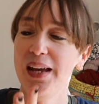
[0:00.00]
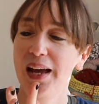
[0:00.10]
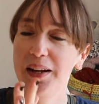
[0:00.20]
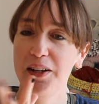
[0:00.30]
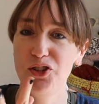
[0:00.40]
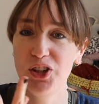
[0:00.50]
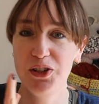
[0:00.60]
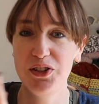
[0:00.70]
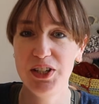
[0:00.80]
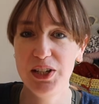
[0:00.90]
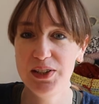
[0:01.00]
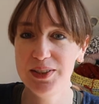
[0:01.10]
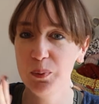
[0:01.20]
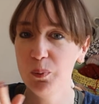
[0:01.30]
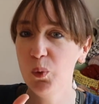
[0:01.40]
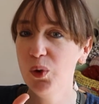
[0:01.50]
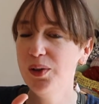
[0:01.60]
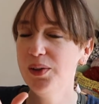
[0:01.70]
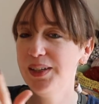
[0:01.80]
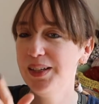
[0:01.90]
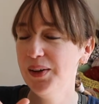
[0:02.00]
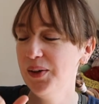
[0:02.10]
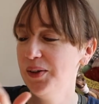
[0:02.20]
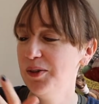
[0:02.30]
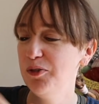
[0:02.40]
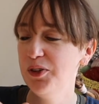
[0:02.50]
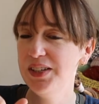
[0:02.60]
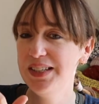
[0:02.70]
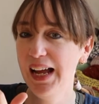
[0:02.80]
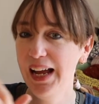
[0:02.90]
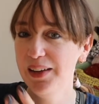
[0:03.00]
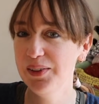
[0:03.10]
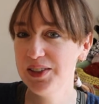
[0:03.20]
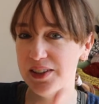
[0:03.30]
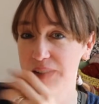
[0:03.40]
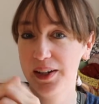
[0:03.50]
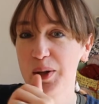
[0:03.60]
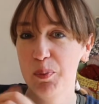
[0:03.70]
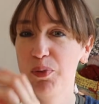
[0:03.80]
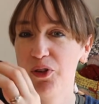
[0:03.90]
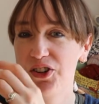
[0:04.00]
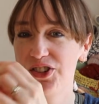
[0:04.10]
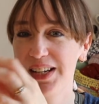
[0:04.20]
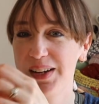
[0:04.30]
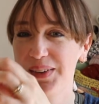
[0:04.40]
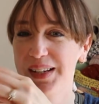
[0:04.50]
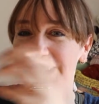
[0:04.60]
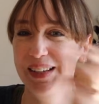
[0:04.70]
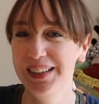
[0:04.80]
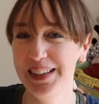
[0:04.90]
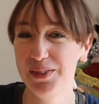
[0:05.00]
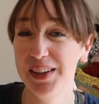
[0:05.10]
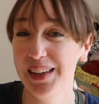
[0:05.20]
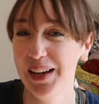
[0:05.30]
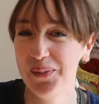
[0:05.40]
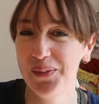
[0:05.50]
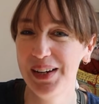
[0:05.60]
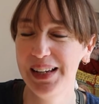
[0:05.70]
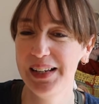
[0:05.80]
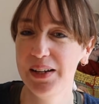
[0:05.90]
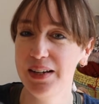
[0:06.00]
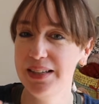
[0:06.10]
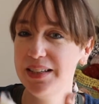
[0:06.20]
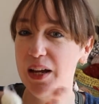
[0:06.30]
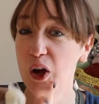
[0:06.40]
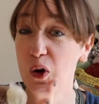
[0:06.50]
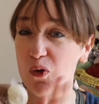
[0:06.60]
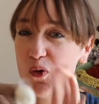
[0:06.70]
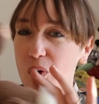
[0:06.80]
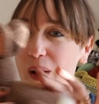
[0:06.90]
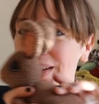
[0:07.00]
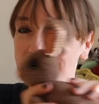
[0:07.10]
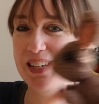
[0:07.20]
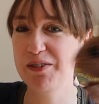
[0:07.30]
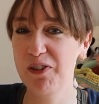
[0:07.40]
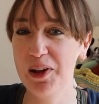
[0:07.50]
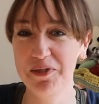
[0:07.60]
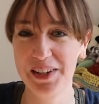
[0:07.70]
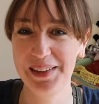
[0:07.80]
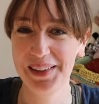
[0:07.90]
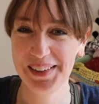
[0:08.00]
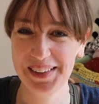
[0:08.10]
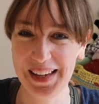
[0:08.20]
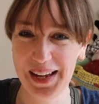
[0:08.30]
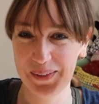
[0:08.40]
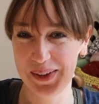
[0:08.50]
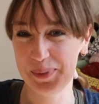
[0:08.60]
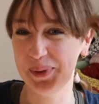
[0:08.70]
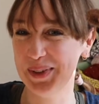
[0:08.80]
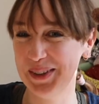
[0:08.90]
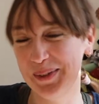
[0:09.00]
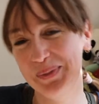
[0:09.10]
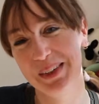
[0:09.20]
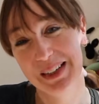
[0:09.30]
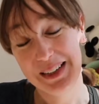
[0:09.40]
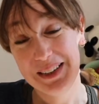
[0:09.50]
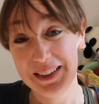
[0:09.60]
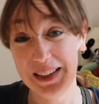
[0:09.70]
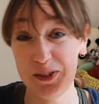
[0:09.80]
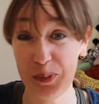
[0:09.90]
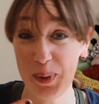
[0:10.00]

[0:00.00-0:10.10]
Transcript: and I chose to use a wool yarn for the tail so that I could brush it out and give it that really nice rabbity fluffy look there at the bottom. So there's your